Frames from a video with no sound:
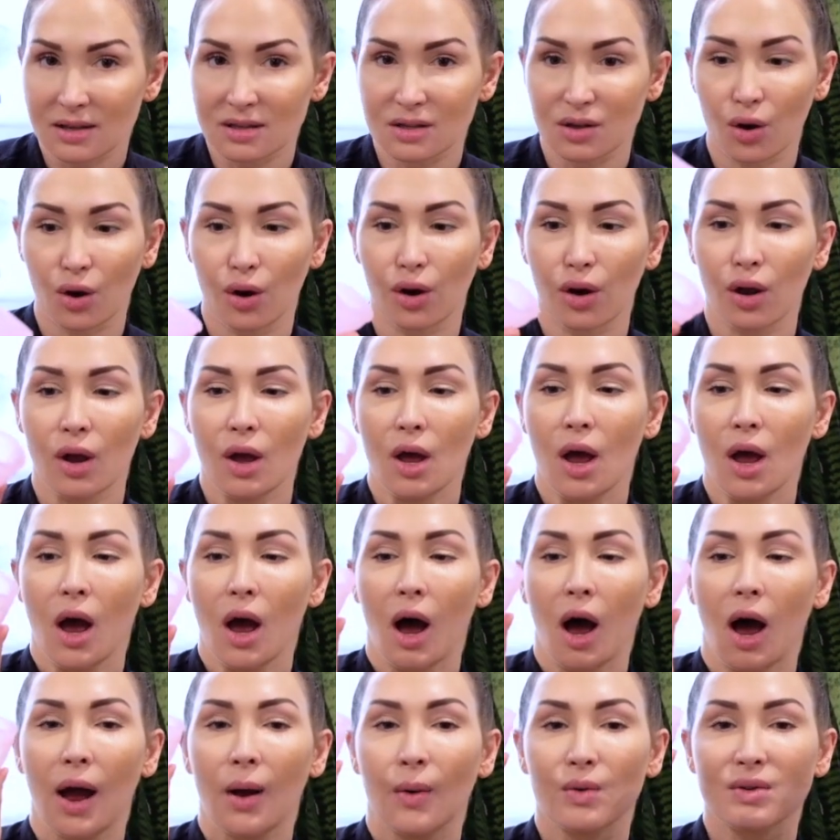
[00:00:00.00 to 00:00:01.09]
So
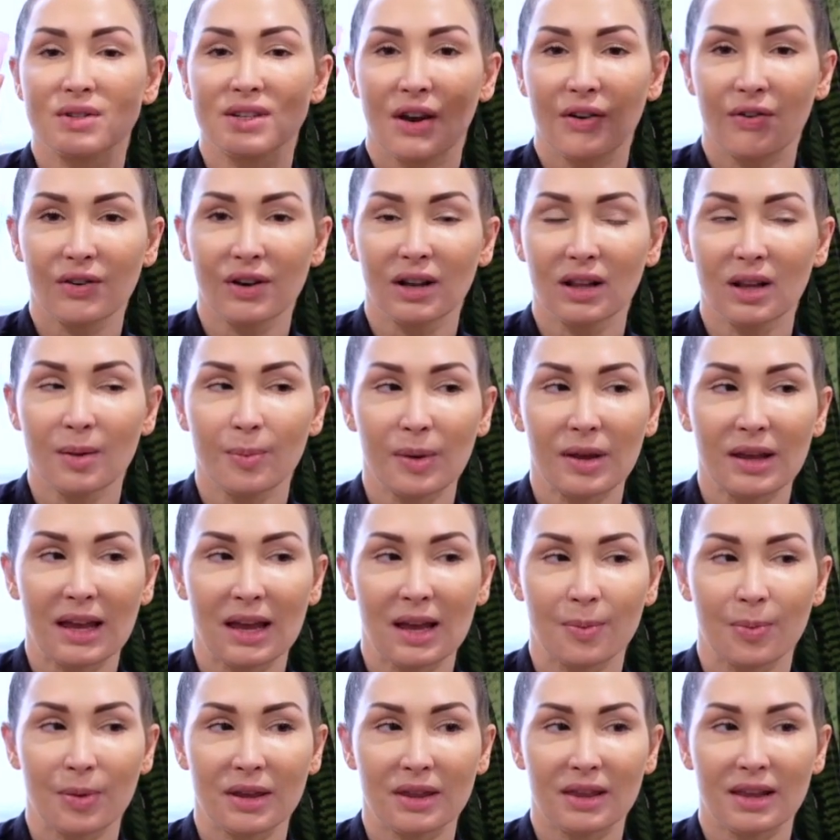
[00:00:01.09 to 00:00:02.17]
I will definitely be
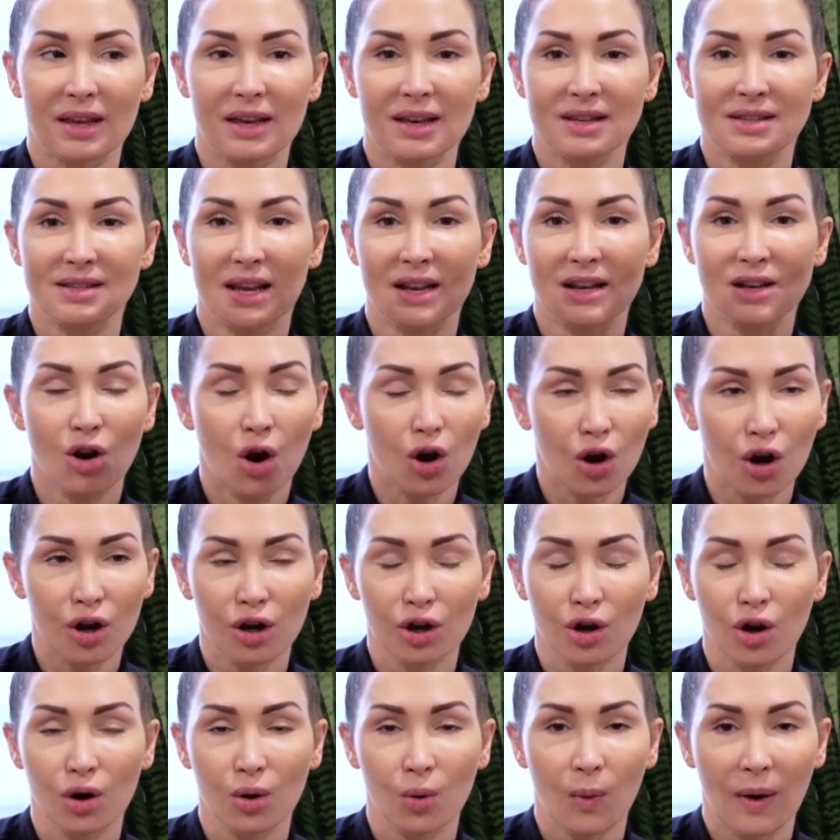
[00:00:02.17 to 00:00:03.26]
keeping these. They're not going to
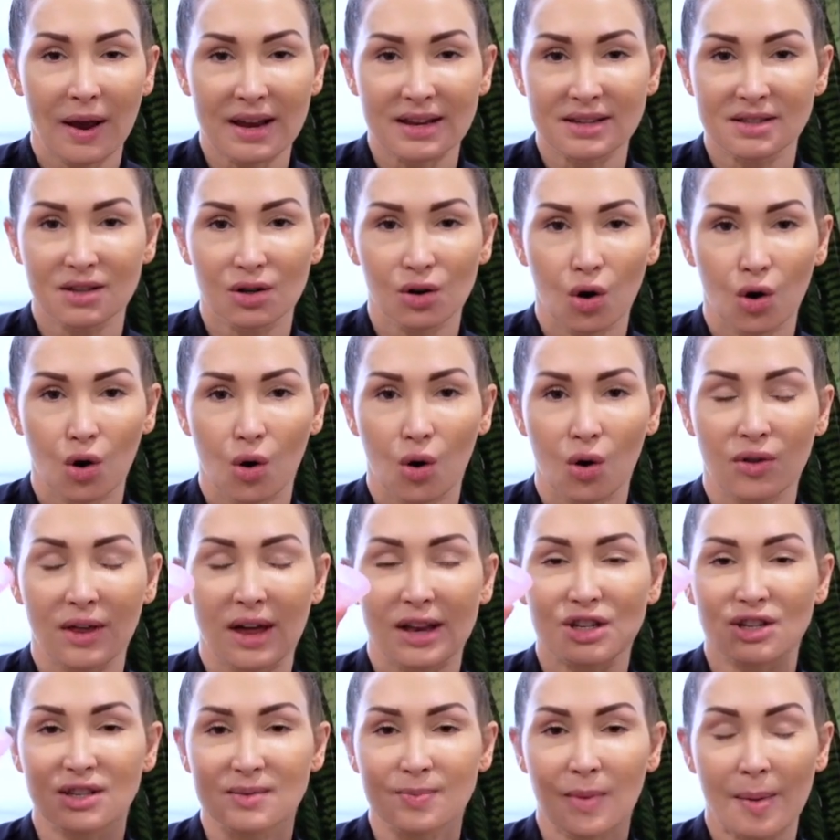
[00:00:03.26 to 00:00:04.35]
go to waste at all. They're
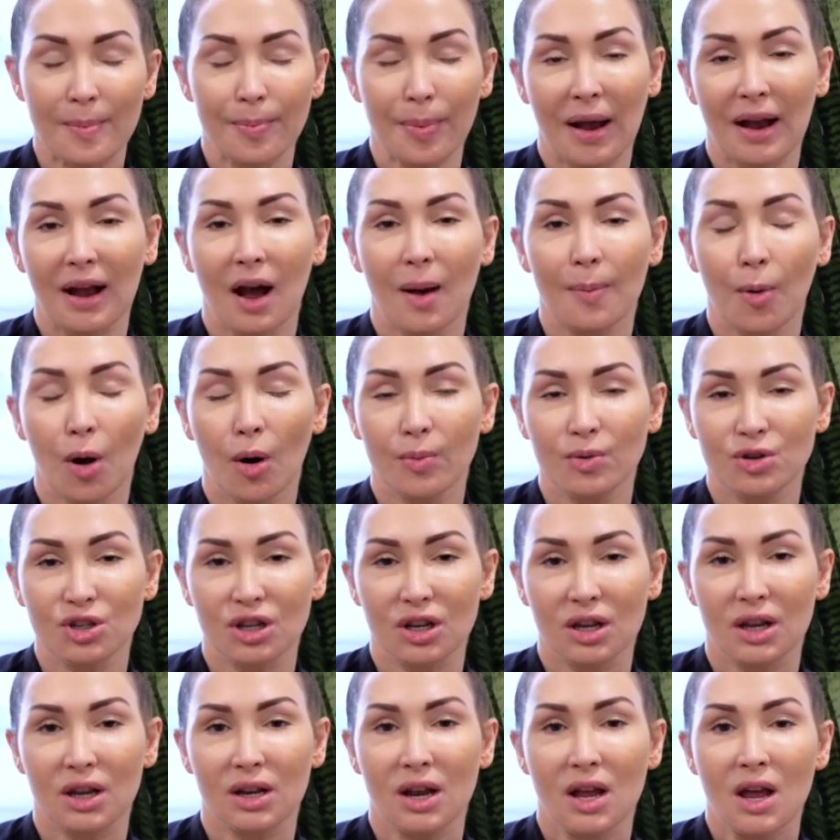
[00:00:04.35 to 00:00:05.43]
just my backup
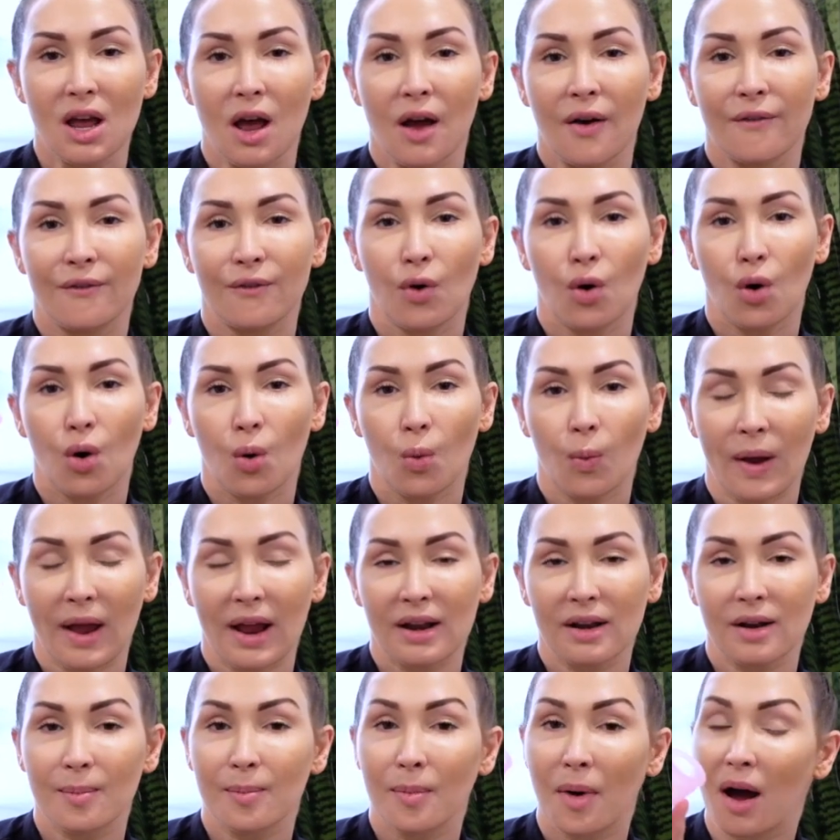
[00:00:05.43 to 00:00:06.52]
option for
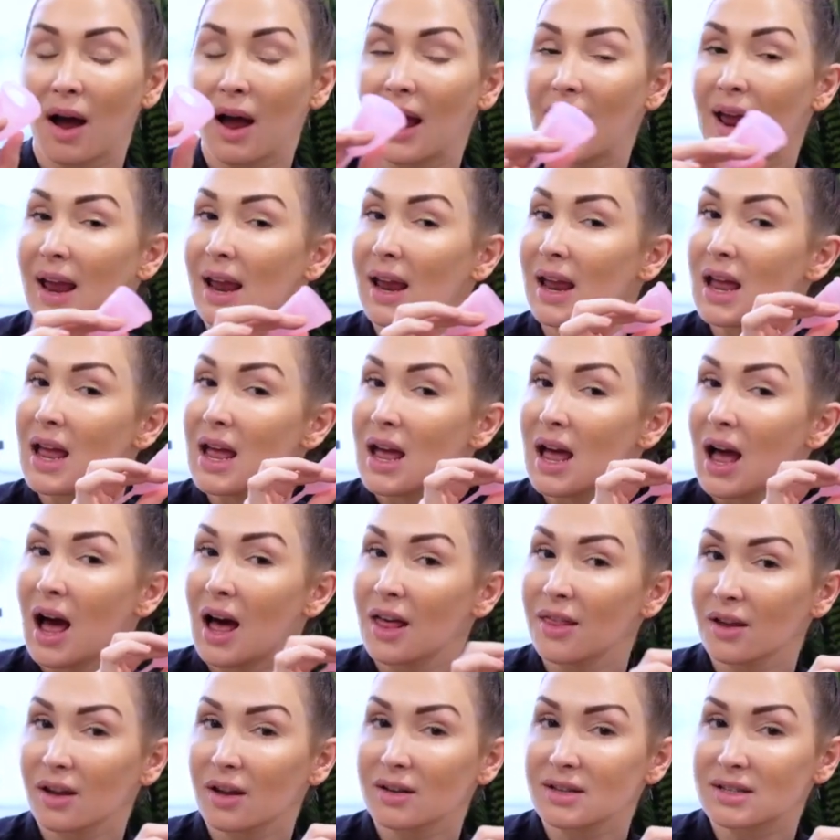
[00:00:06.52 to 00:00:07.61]
when my
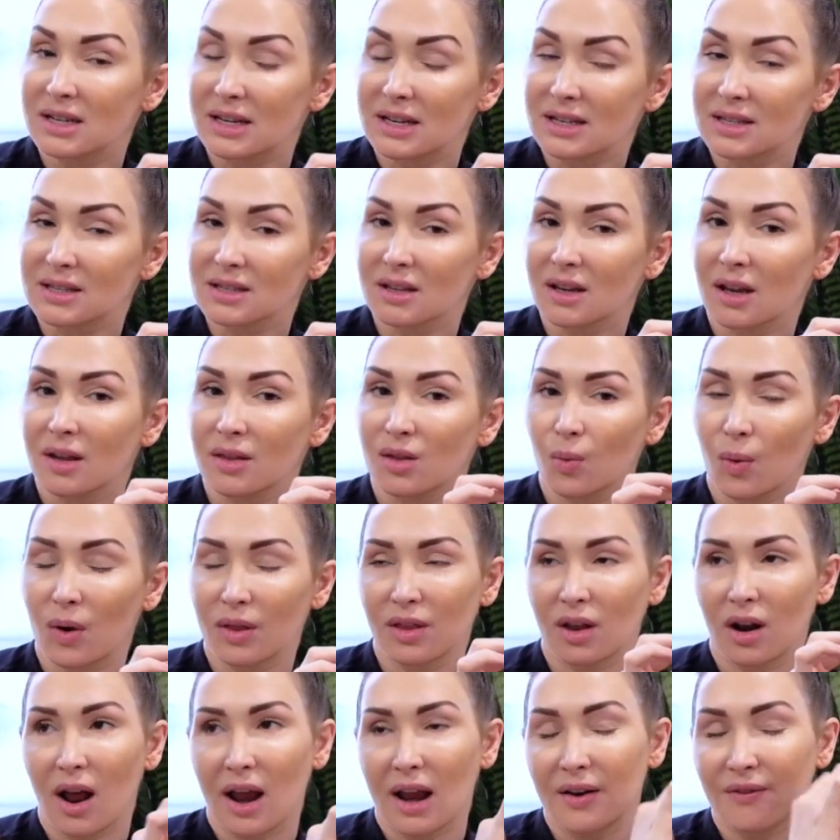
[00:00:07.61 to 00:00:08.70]
other disc, the one
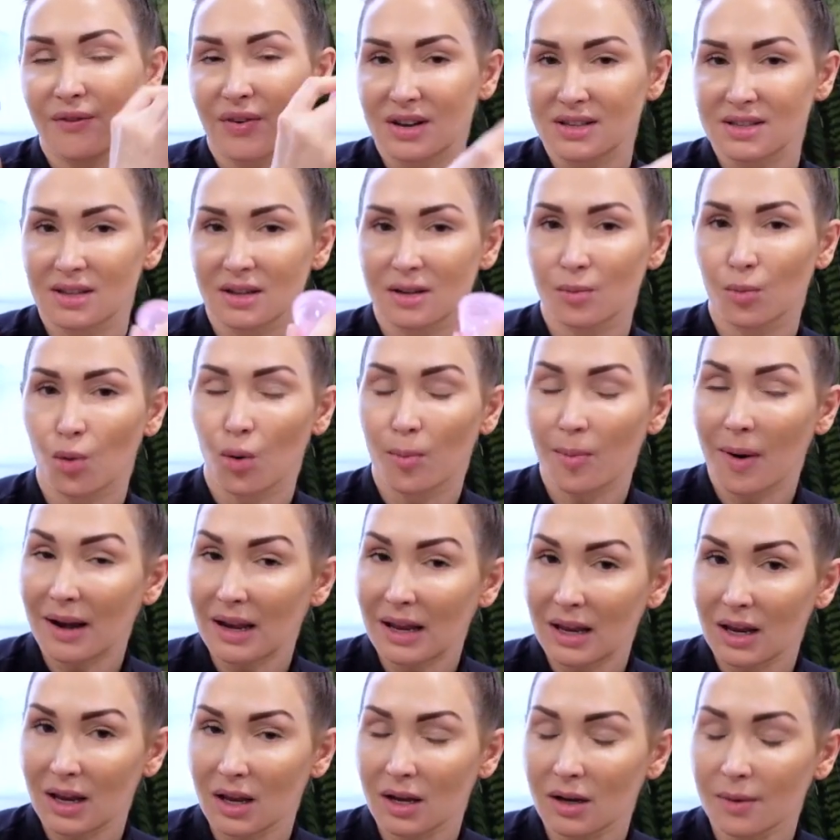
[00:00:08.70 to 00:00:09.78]
that I invested more
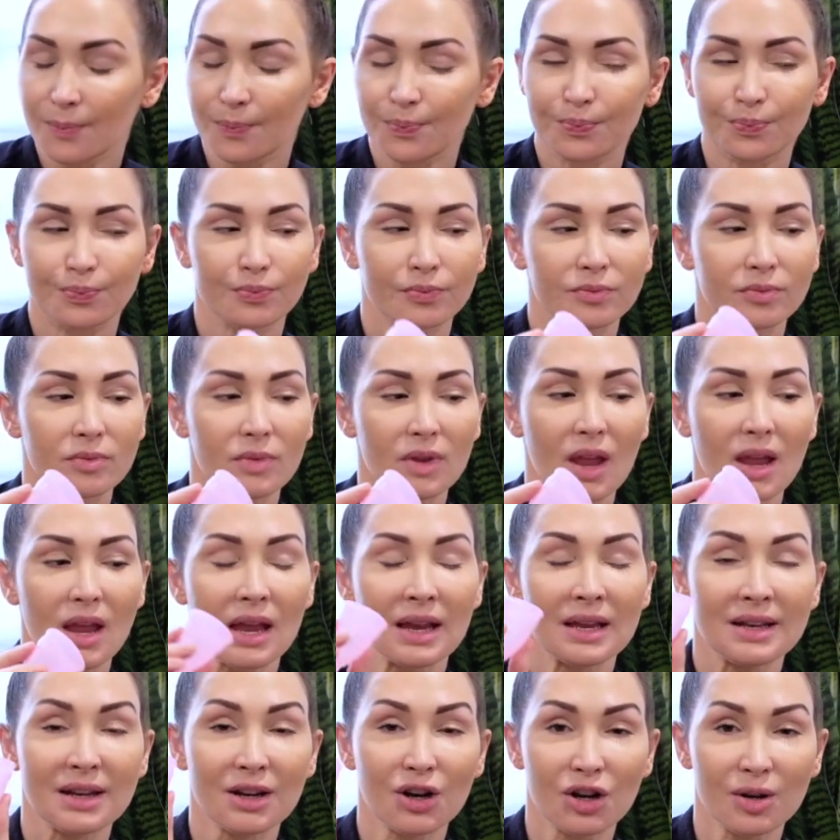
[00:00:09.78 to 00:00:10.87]
money in,
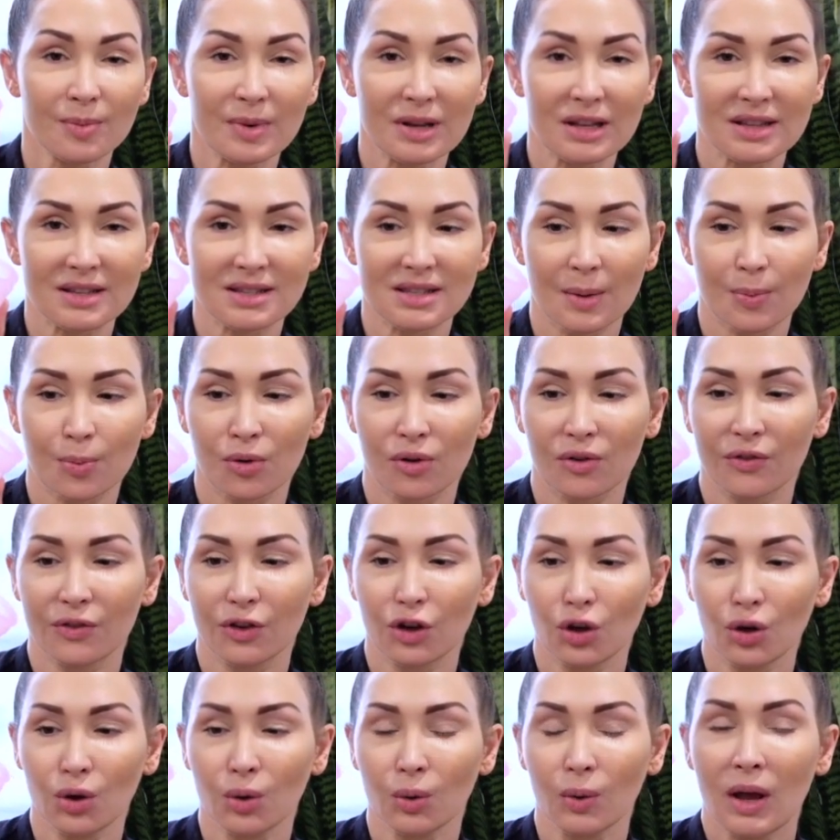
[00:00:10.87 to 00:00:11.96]
and I'm going to be in a separate
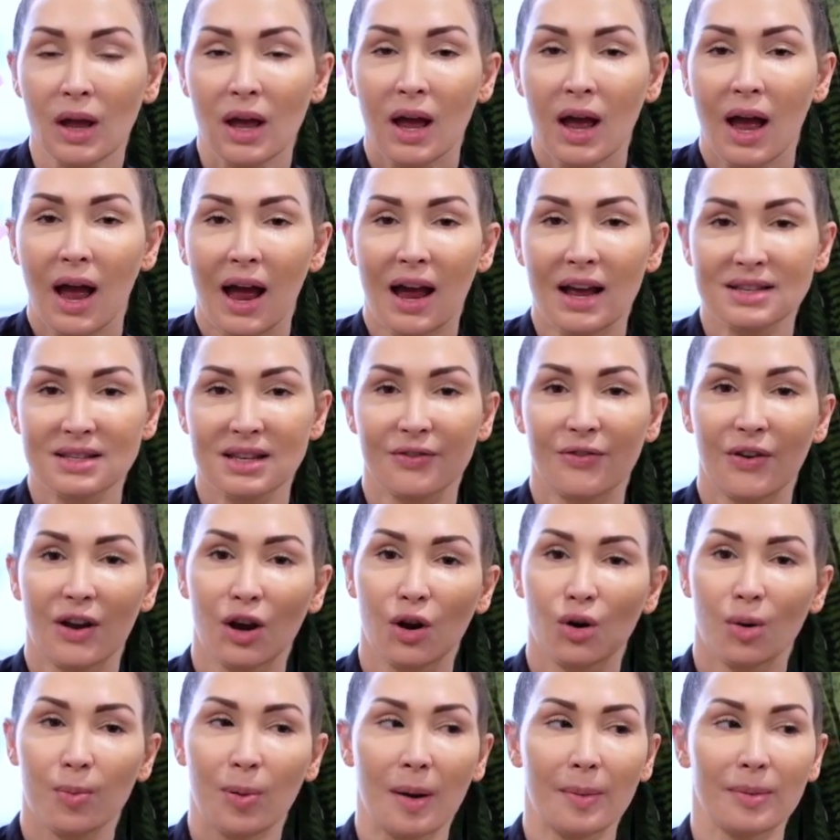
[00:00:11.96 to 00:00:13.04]
review, as if I go
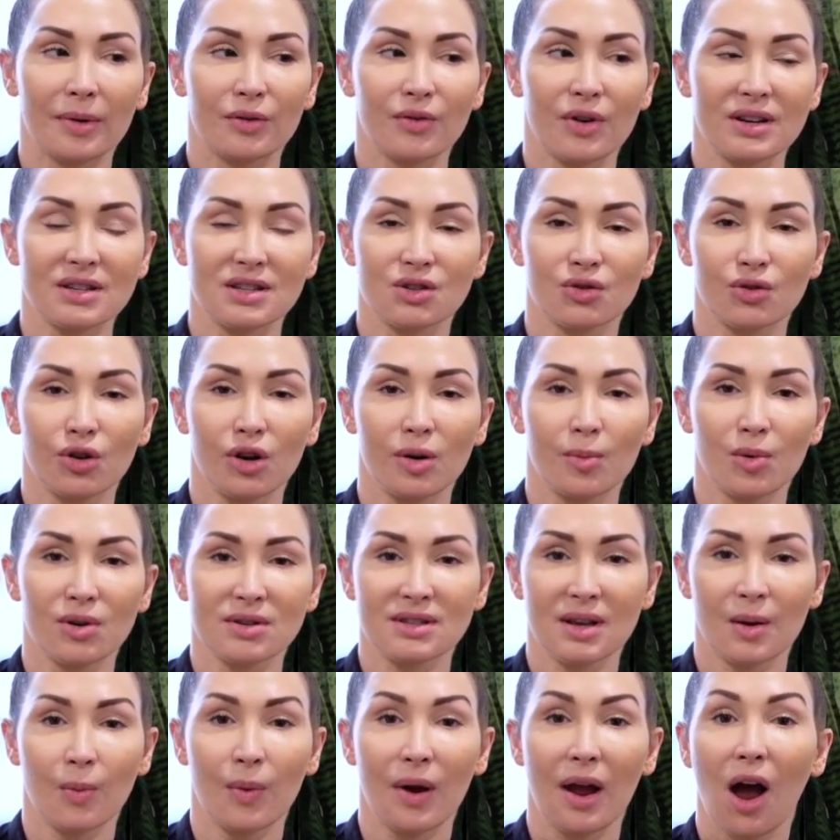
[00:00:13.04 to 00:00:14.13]
to a public restroom or
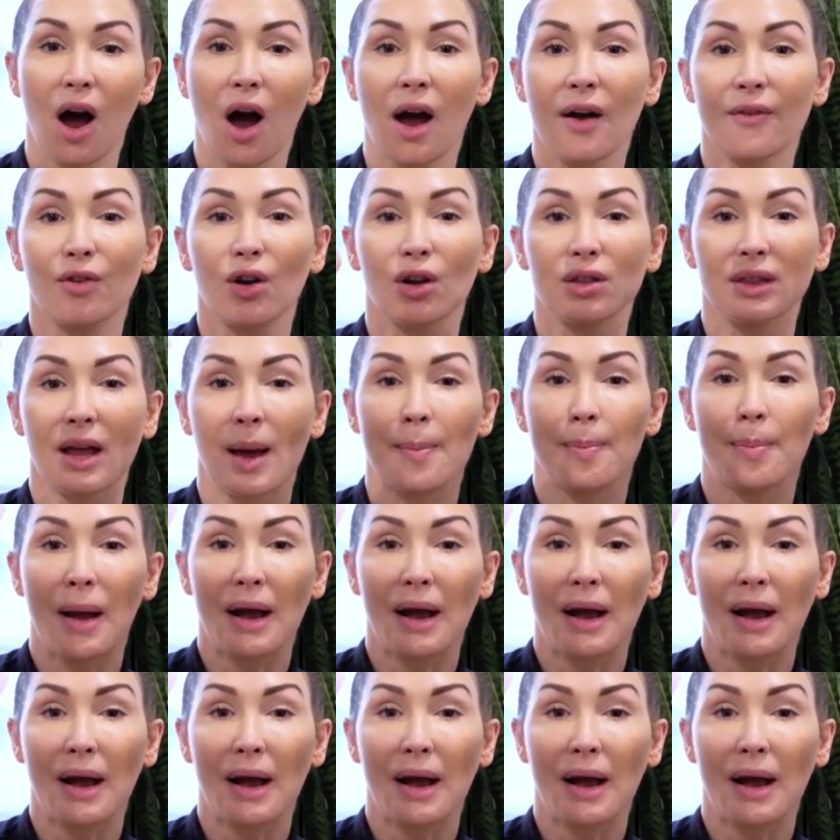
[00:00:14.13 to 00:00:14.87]
somewhere, I've got that